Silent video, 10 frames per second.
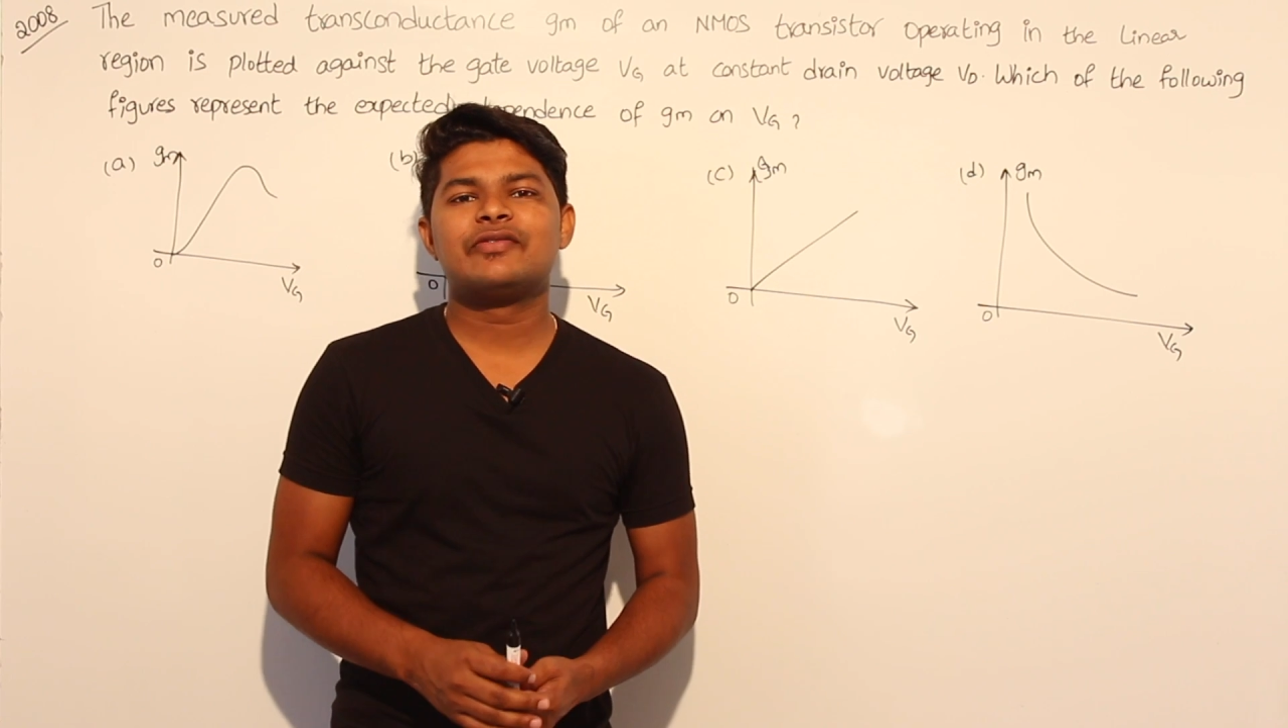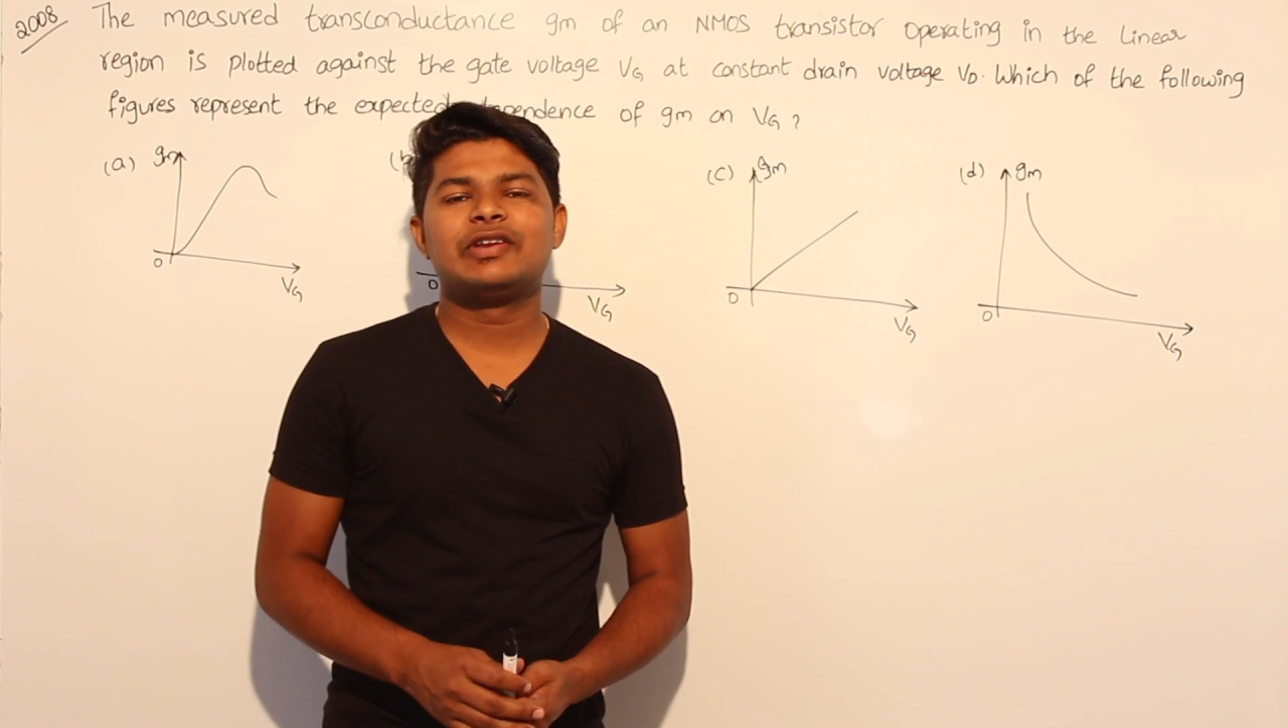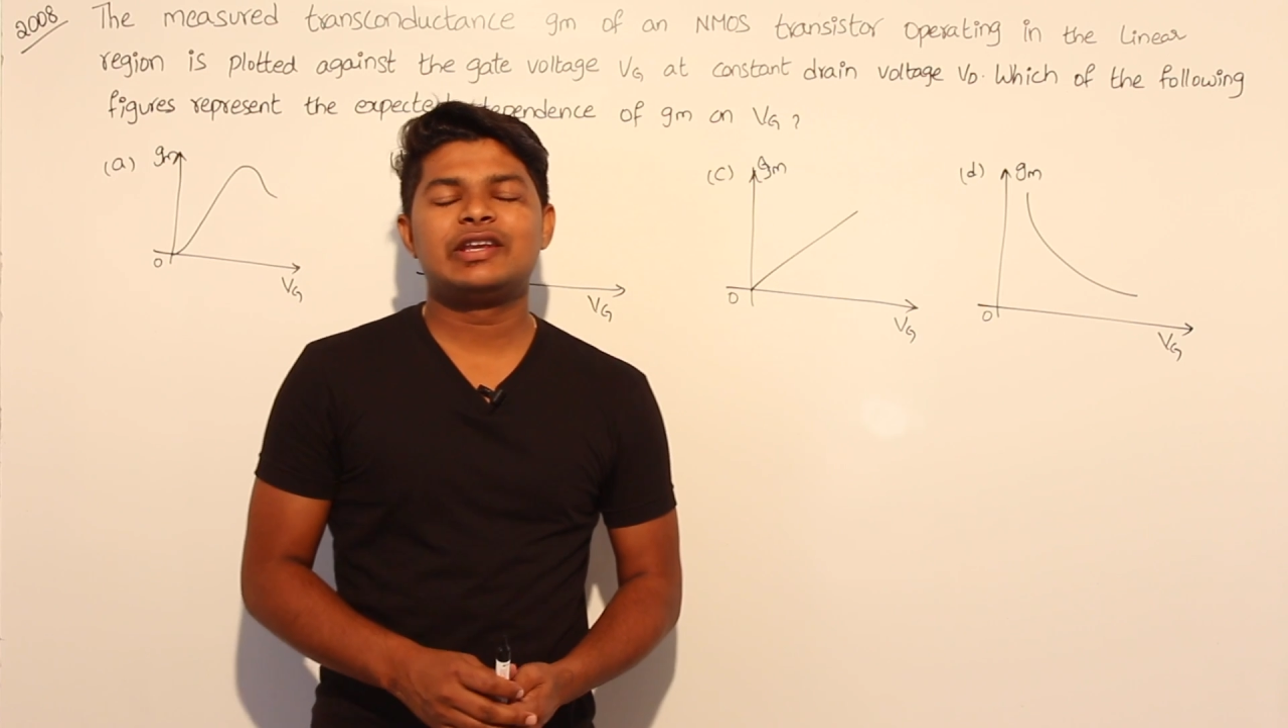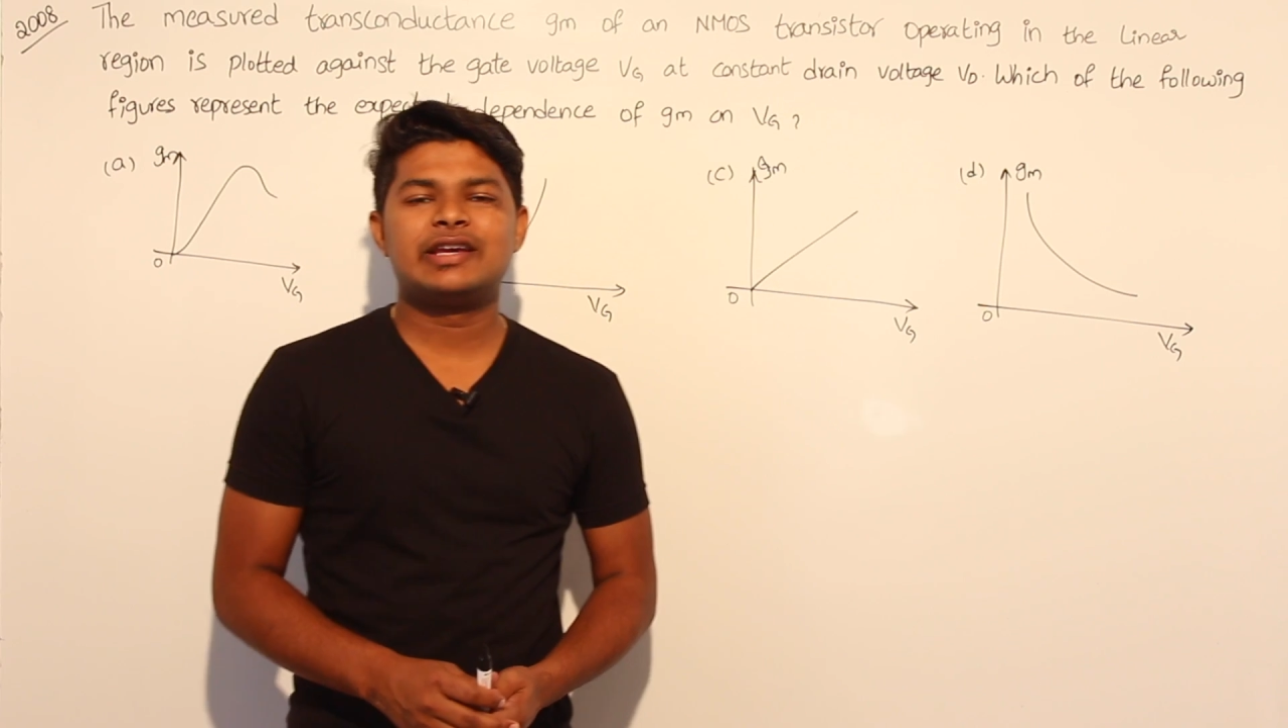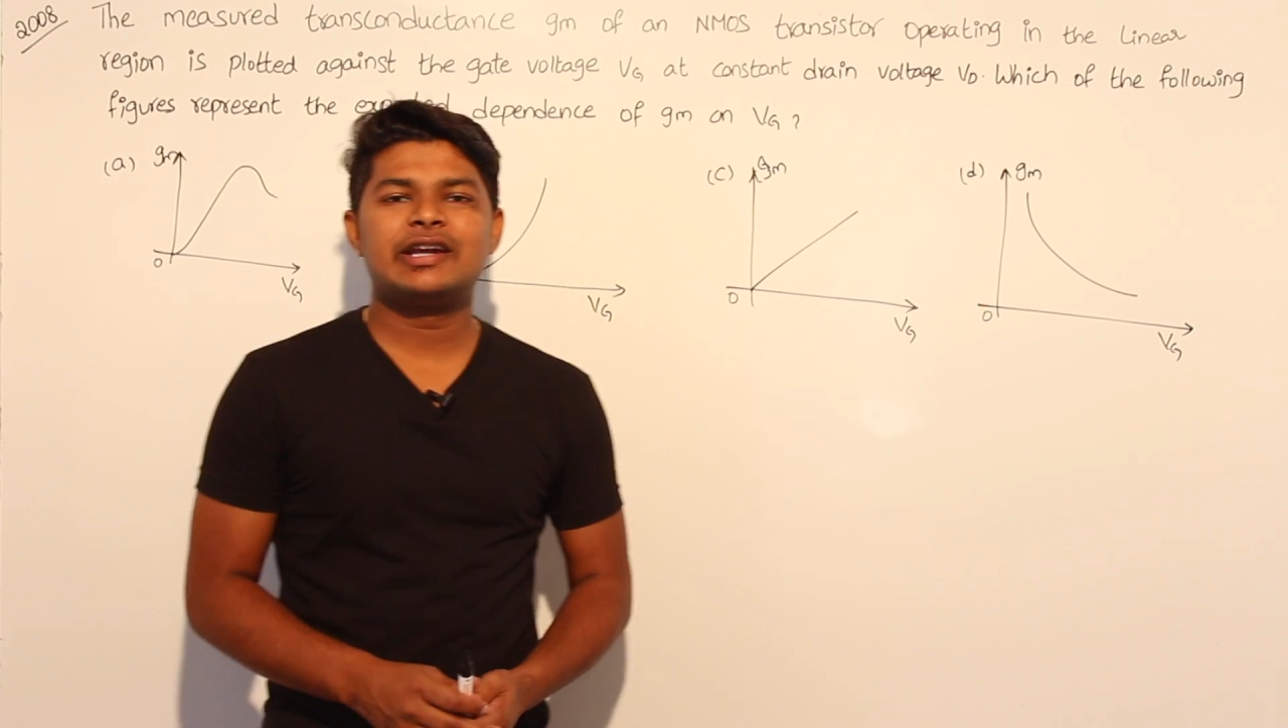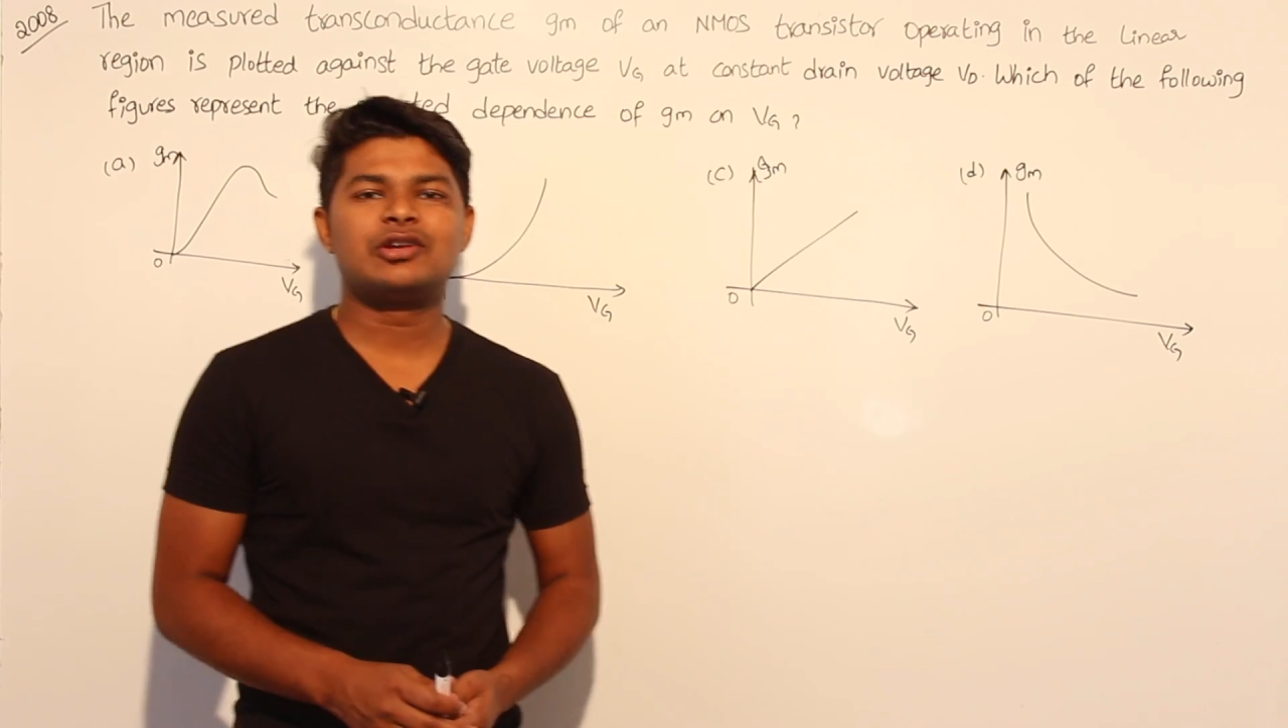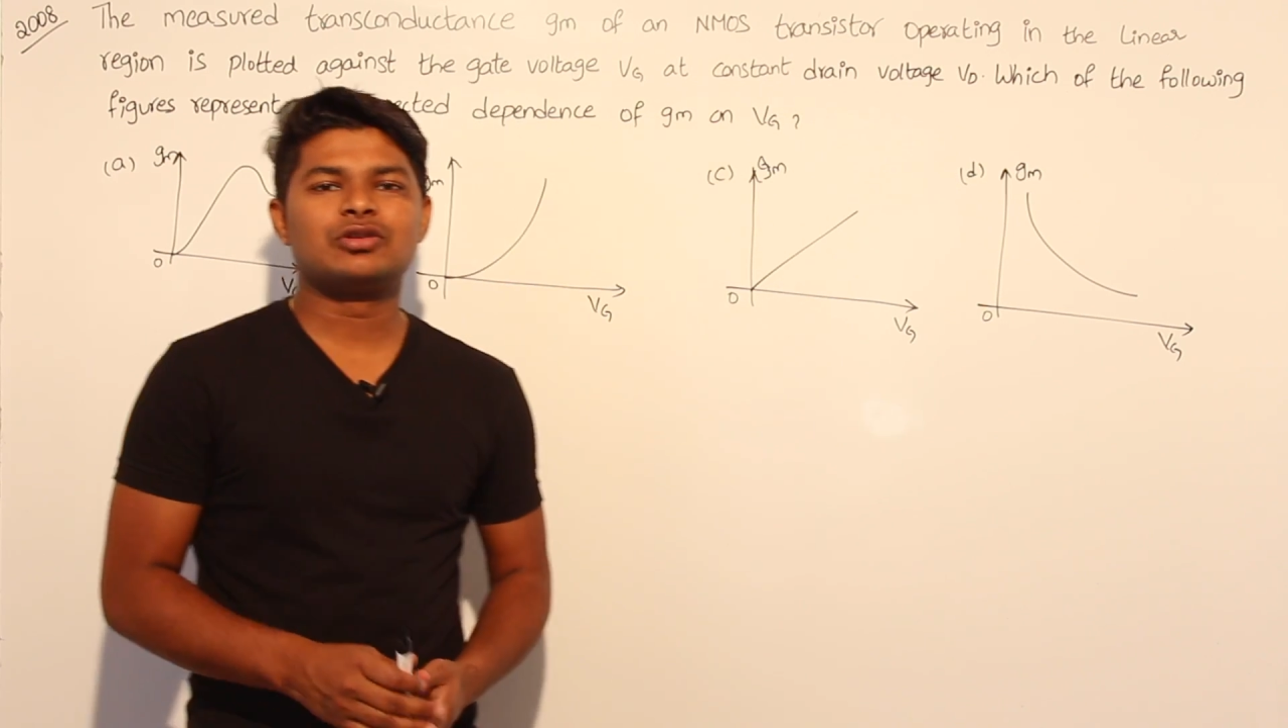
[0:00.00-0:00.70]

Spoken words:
given in GATE